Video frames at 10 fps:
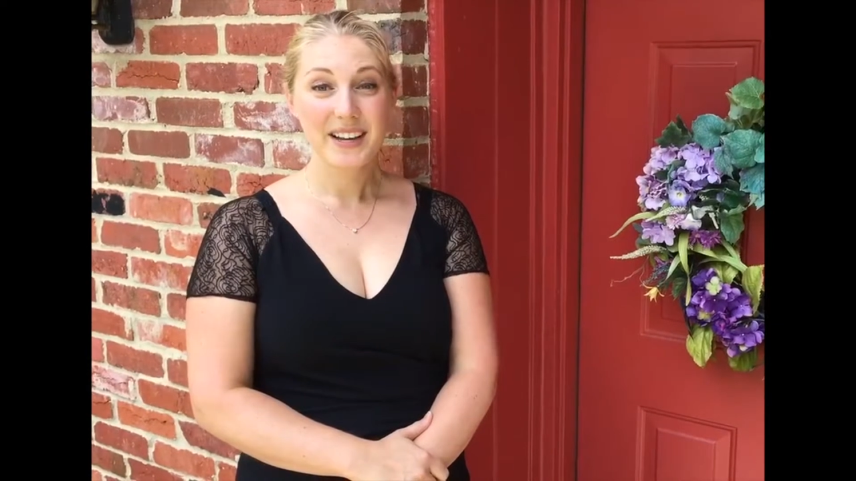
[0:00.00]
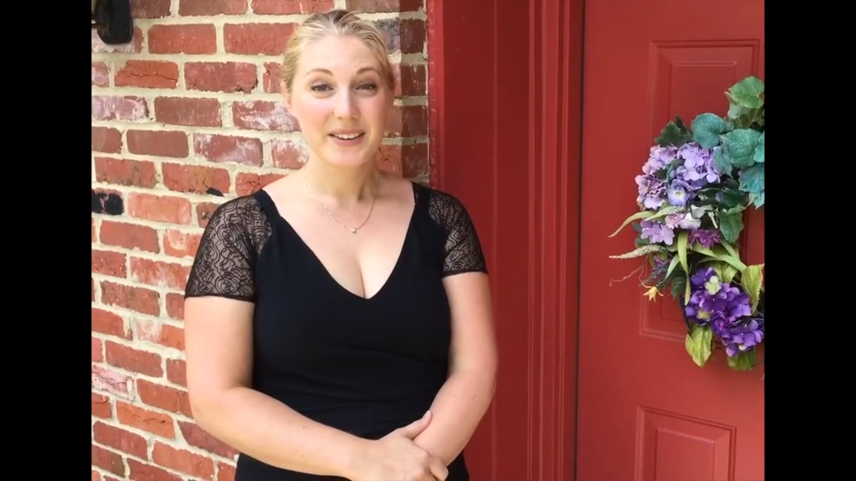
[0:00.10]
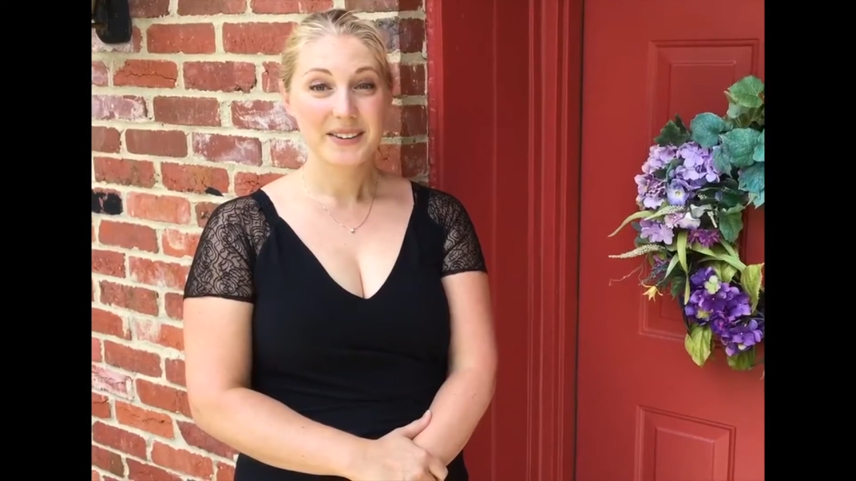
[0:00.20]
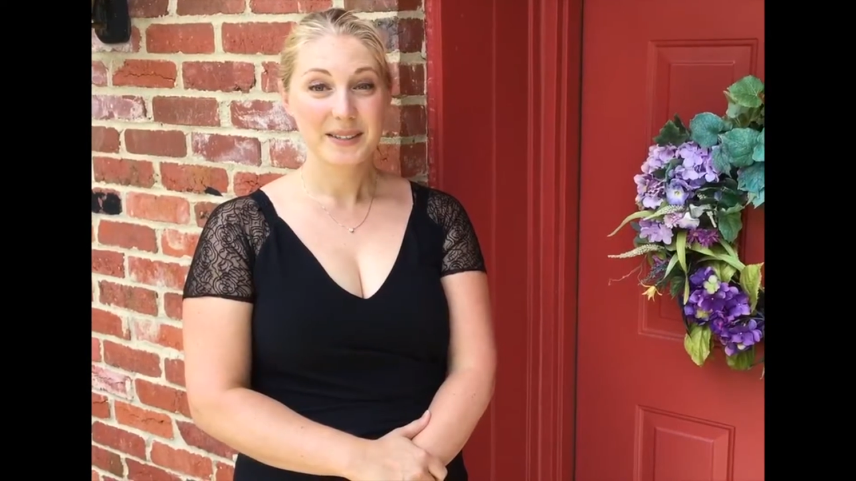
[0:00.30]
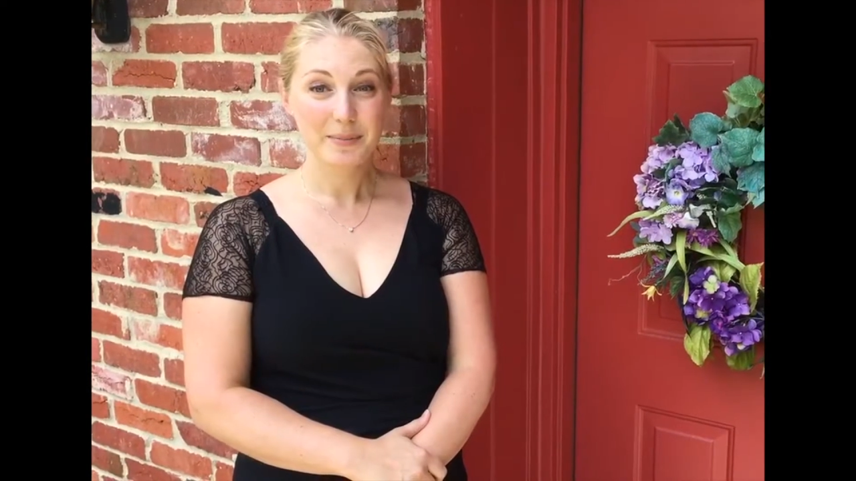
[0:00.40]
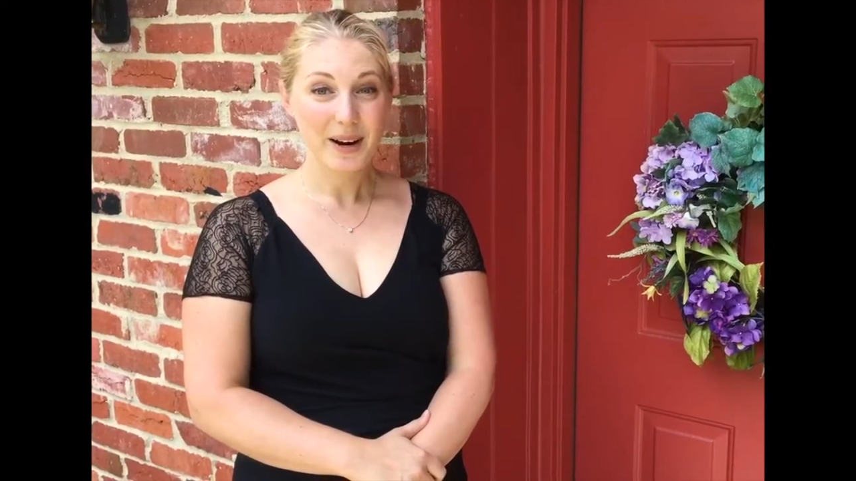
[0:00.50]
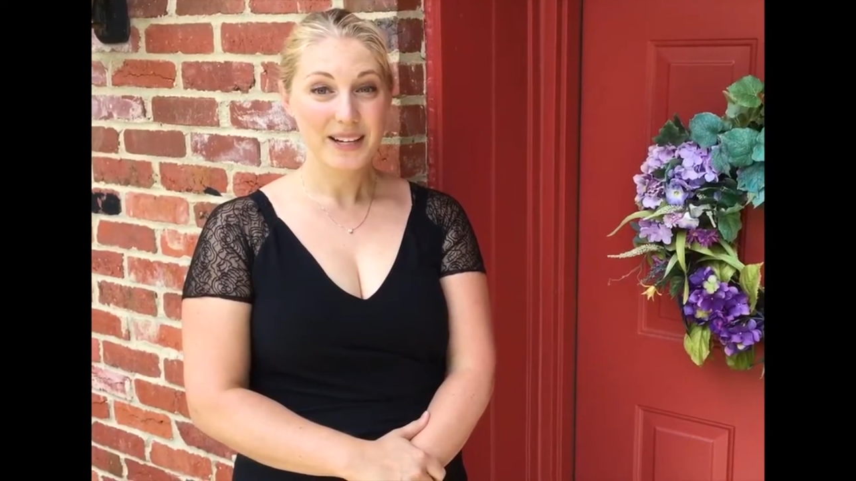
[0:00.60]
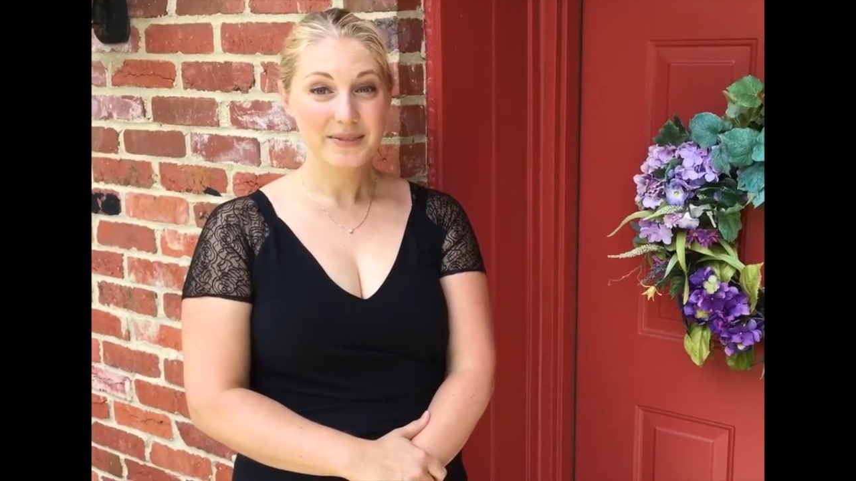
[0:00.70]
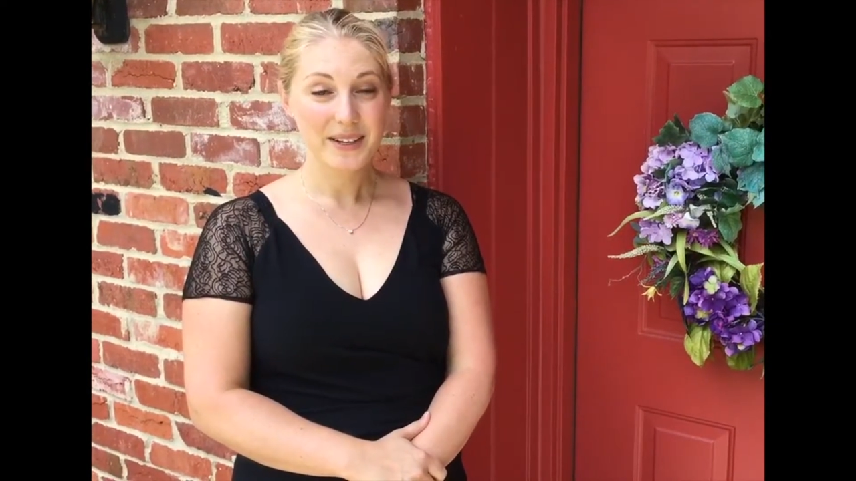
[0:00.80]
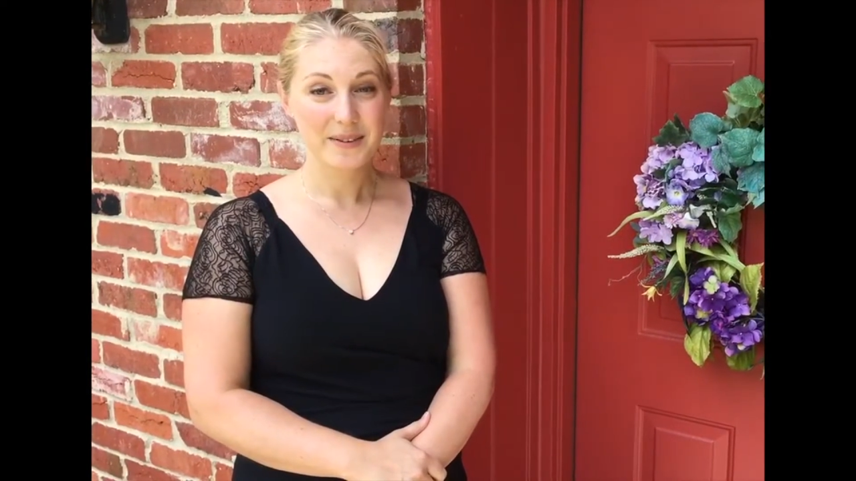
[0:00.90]
together a
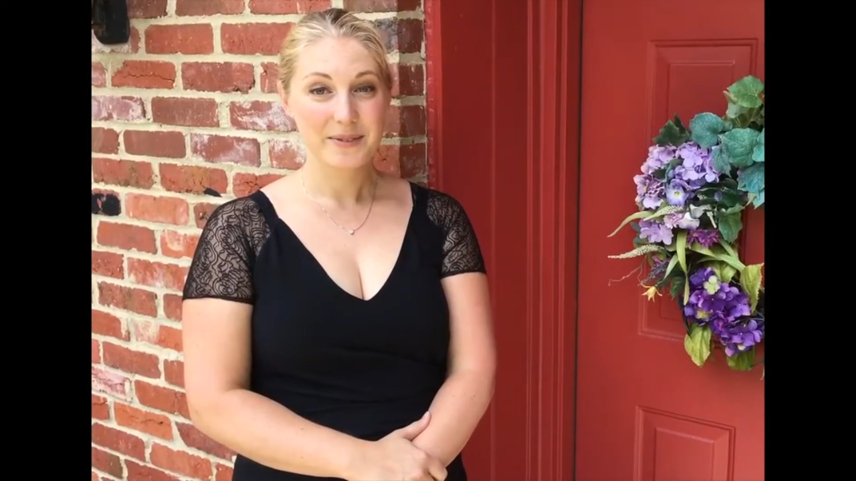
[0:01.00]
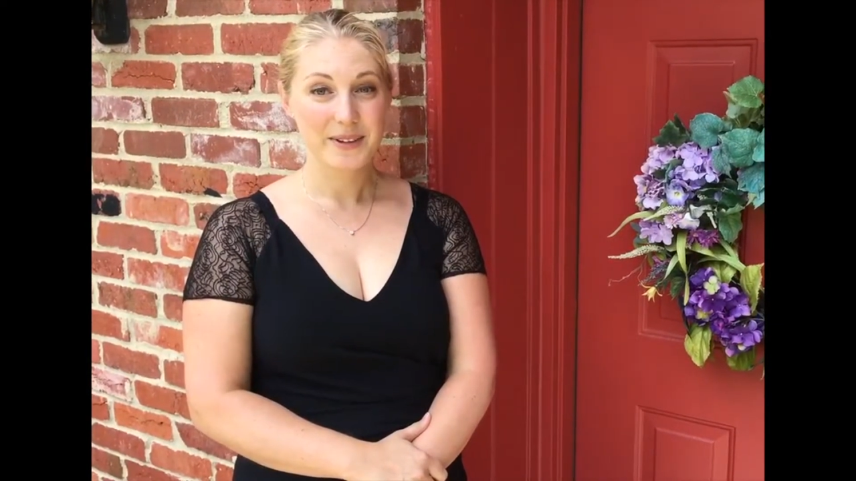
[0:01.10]
surprise for him